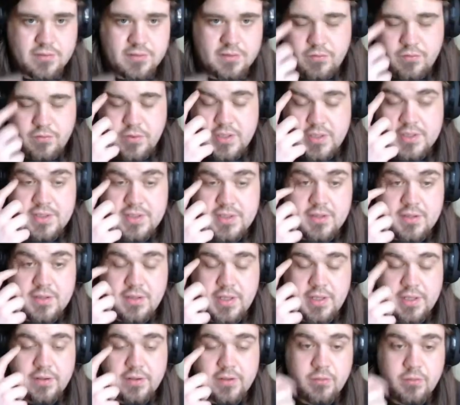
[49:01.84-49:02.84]

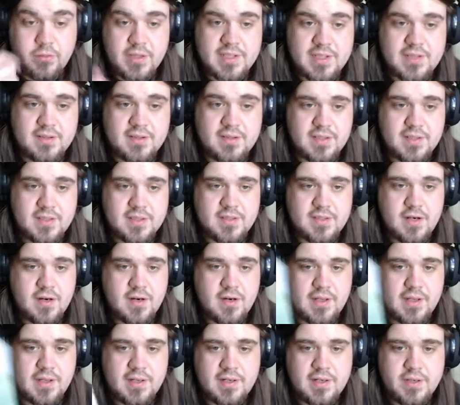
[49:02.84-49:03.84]
recently started
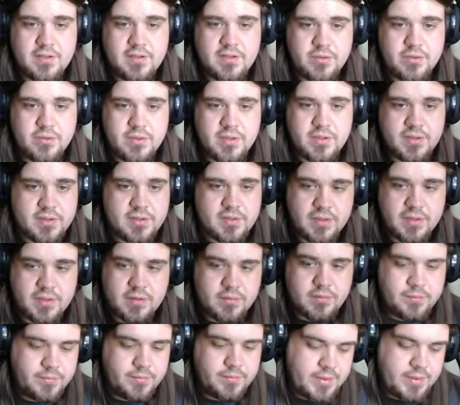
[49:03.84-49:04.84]
getting into it, so
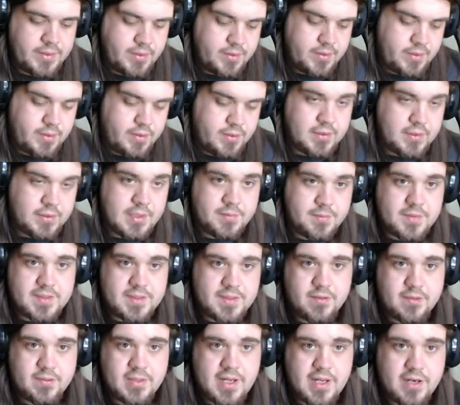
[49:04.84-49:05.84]
I'm
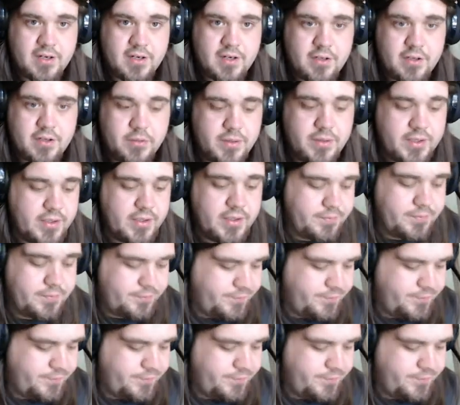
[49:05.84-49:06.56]
still kind of new at it.